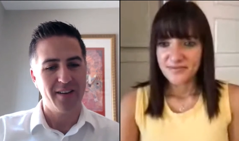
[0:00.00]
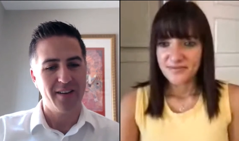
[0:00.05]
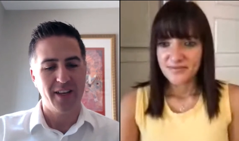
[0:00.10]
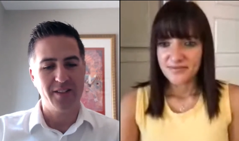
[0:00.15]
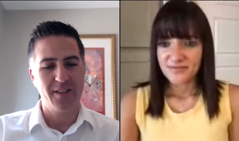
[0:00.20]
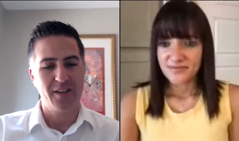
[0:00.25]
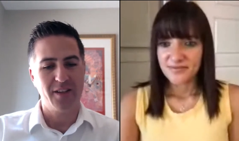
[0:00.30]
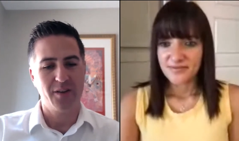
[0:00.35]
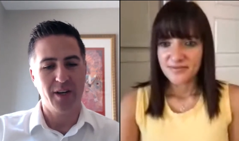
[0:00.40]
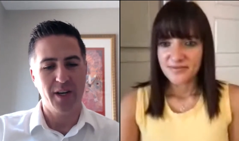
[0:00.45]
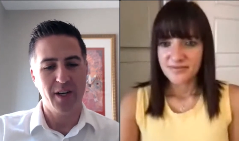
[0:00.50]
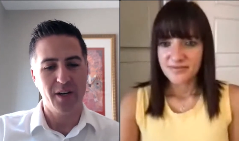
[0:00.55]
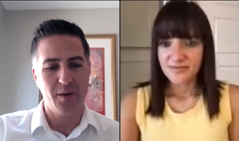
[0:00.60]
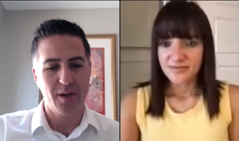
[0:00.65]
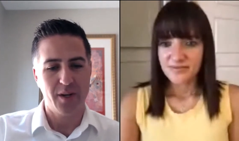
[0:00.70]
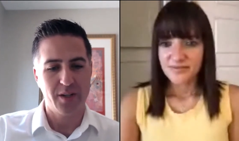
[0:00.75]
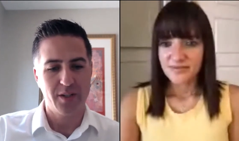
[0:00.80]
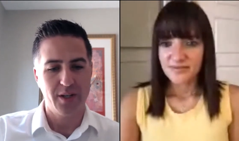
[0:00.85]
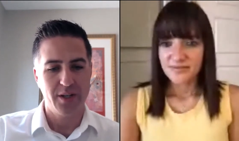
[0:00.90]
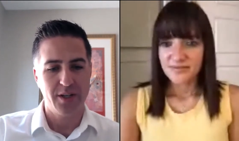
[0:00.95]
Speaker 1: that's a great
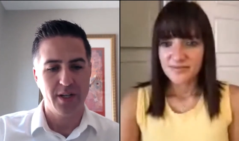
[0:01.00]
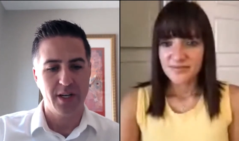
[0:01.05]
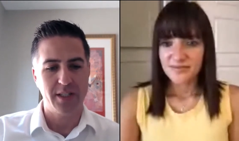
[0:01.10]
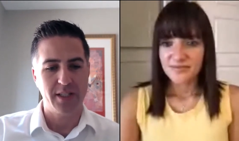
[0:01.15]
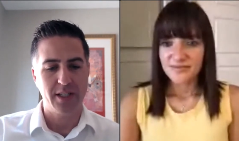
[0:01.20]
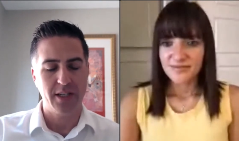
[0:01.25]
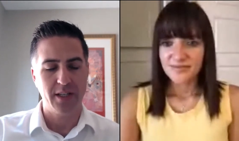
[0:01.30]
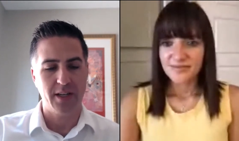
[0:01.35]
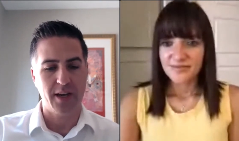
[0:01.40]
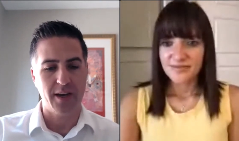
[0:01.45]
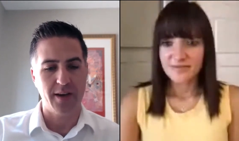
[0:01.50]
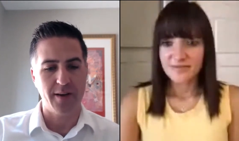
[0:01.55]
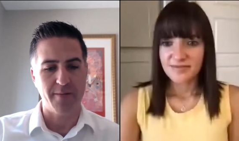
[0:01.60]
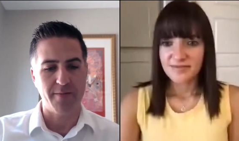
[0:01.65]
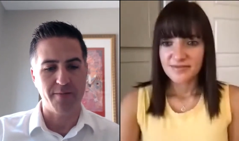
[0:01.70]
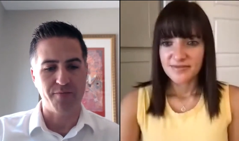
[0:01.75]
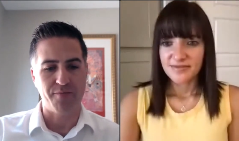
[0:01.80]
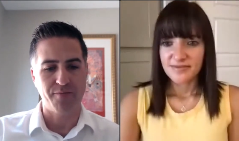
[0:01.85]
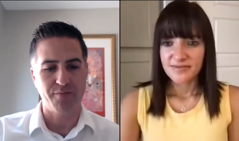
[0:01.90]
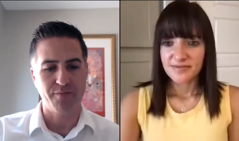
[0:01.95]
question, Jason.
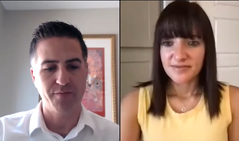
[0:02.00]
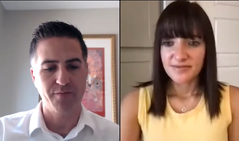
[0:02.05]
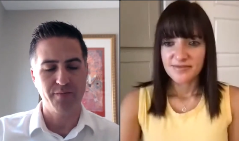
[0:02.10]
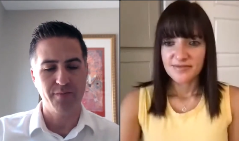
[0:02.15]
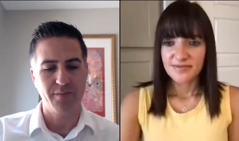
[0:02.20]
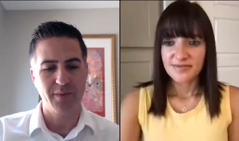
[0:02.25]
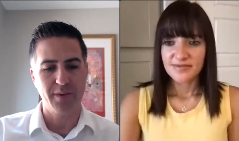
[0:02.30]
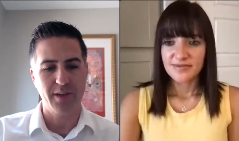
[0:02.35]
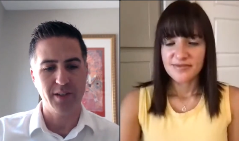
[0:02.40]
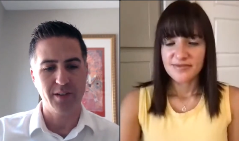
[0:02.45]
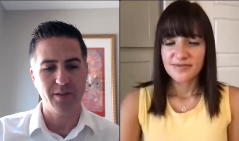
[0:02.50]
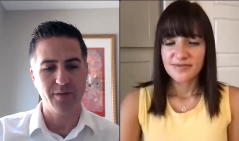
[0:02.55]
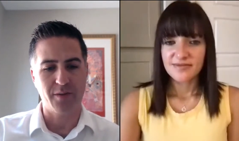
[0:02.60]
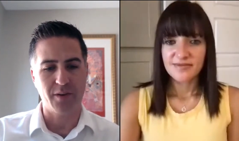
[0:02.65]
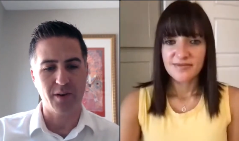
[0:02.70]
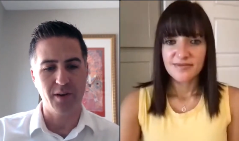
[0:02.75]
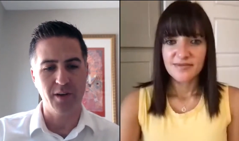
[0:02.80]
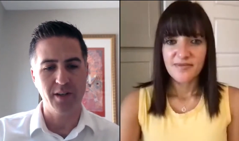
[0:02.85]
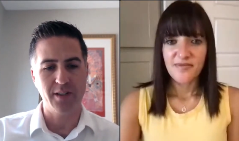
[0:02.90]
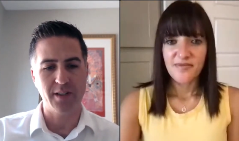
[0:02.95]
Um, as
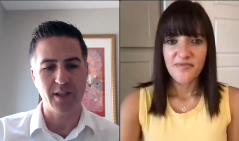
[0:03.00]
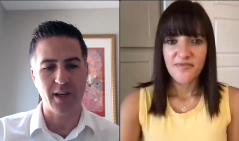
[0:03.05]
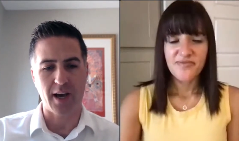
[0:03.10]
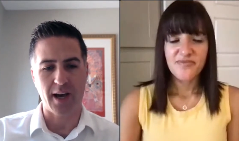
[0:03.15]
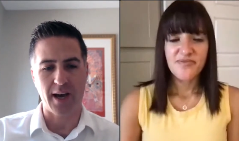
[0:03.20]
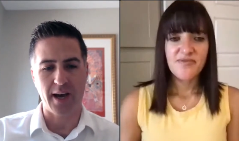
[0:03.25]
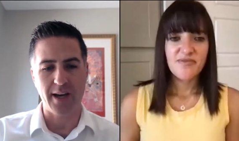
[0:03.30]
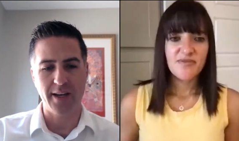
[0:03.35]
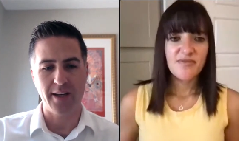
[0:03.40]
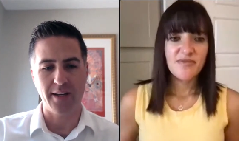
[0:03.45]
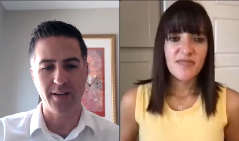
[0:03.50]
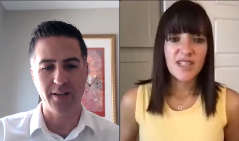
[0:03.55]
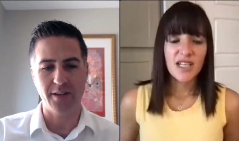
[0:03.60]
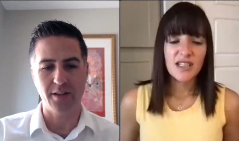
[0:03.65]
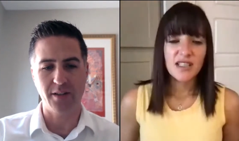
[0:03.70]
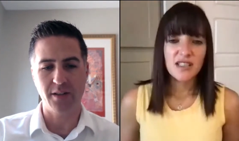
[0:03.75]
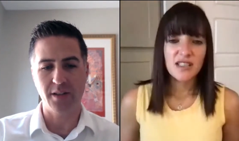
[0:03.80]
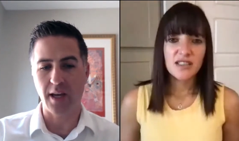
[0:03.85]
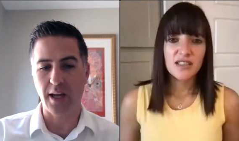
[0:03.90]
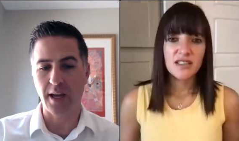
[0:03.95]
far as I
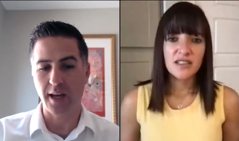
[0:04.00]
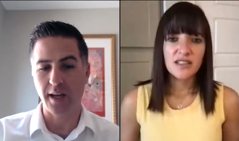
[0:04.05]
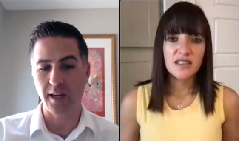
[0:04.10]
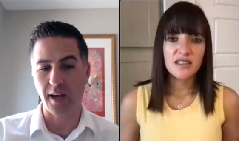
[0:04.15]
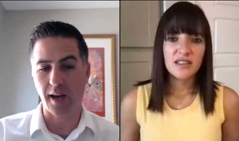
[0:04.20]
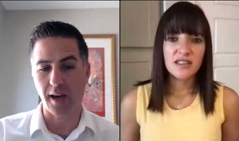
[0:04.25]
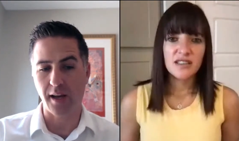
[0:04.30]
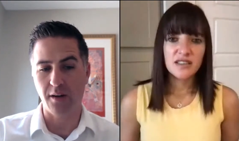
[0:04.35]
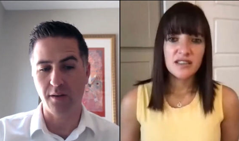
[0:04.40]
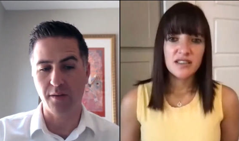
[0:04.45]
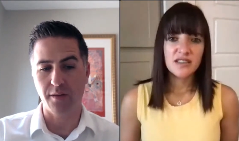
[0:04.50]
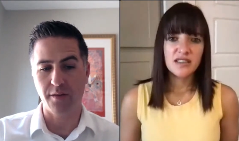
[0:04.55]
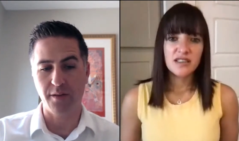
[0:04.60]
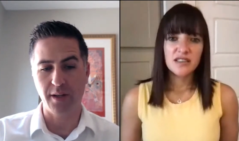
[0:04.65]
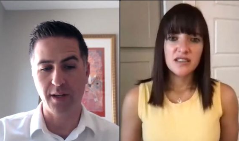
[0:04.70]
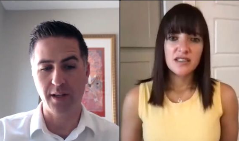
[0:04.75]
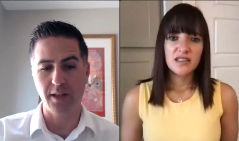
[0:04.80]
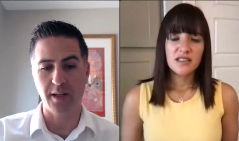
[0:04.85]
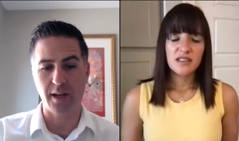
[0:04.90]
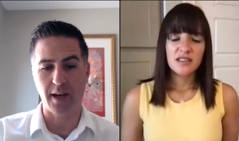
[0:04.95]
understand, I don't
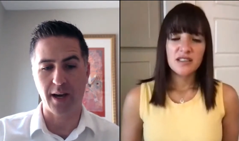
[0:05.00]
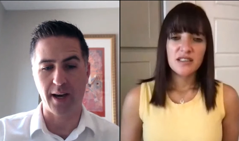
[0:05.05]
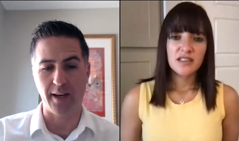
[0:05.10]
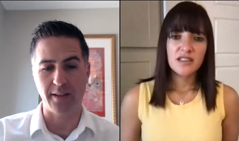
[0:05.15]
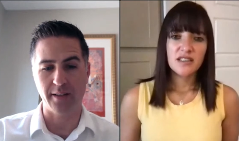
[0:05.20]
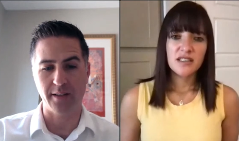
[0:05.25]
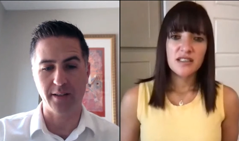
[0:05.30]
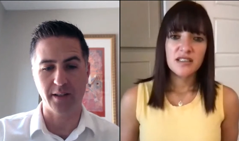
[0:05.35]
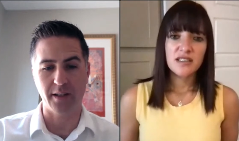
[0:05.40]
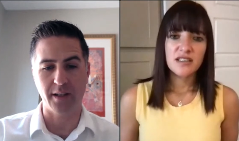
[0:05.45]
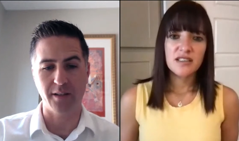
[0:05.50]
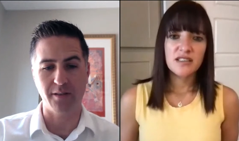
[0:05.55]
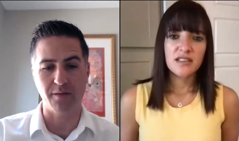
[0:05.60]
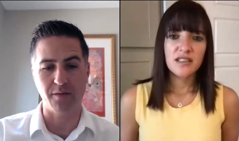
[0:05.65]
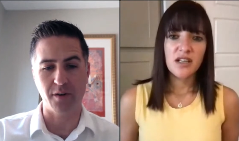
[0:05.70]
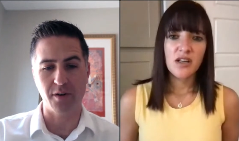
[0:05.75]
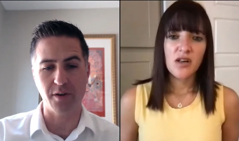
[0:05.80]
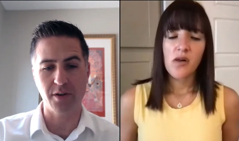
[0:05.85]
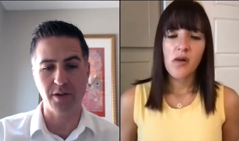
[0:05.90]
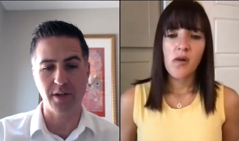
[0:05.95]
think it ha the
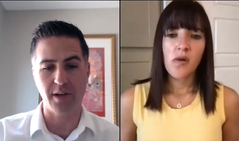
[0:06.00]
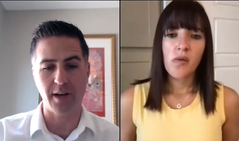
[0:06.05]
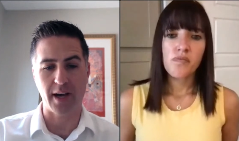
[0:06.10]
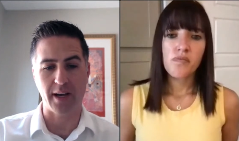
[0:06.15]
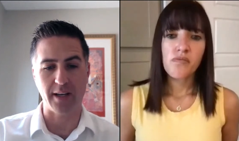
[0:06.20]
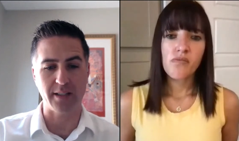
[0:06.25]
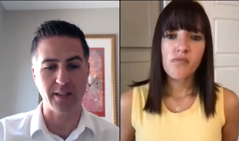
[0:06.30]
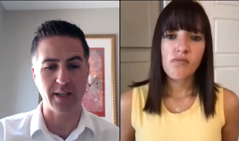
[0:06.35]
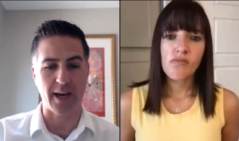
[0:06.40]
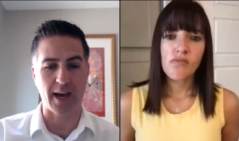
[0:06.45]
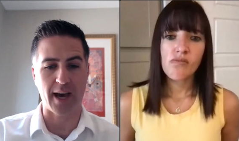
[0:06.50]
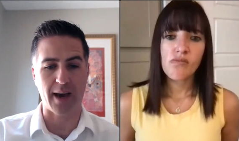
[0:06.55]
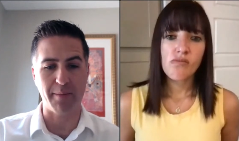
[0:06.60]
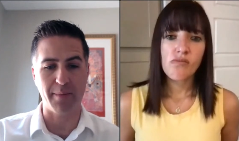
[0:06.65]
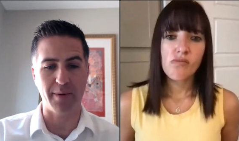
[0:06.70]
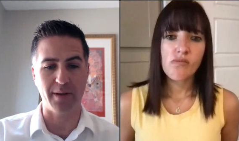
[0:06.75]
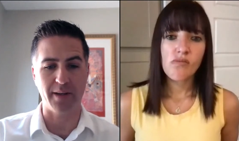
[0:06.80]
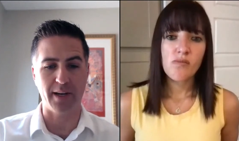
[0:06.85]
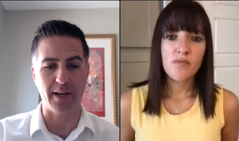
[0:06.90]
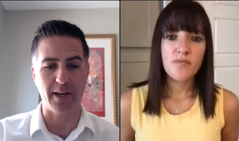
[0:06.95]
conversion has to
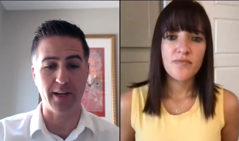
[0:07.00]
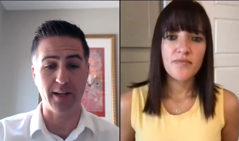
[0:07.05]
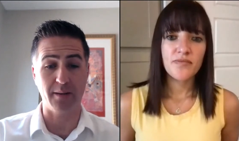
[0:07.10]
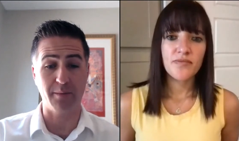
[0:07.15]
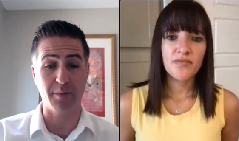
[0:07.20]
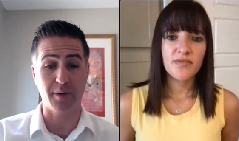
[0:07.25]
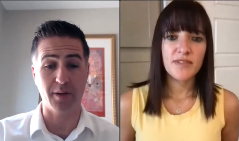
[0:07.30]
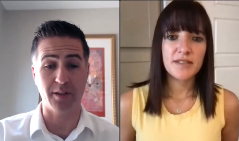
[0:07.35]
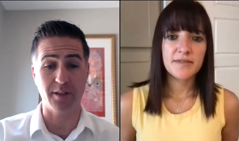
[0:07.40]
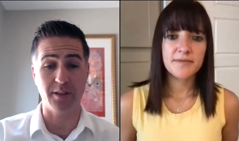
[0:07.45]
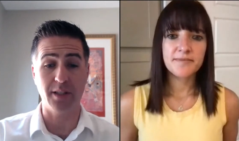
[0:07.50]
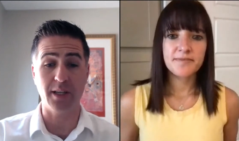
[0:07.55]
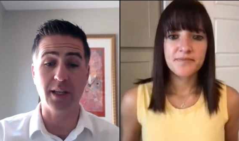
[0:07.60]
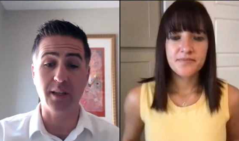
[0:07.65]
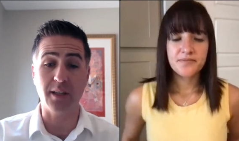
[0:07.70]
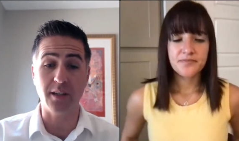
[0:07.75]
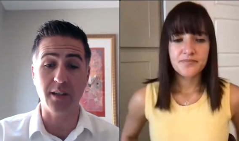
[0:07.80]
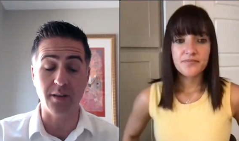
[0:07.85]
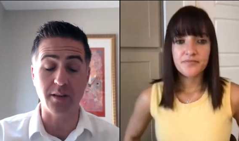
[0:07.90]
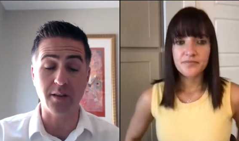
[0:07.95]
happen at any
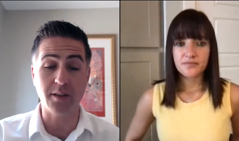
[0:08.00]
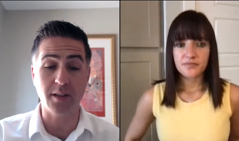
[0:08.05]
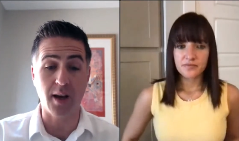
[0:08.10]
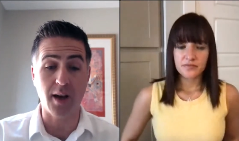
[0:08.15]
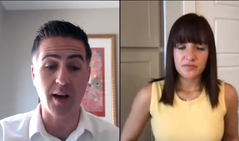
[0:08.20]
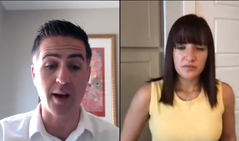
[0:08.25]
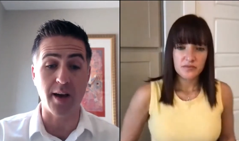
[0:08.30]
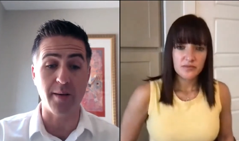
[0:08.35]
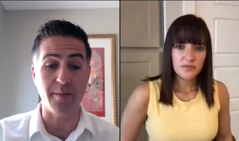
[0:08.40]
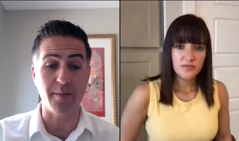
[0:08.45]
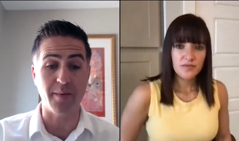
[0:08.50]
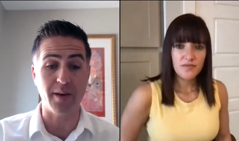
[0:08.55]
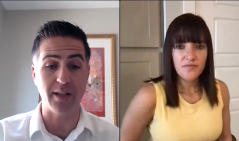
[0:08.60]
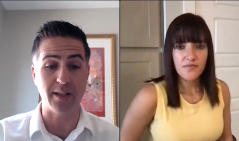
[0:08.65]
particular time.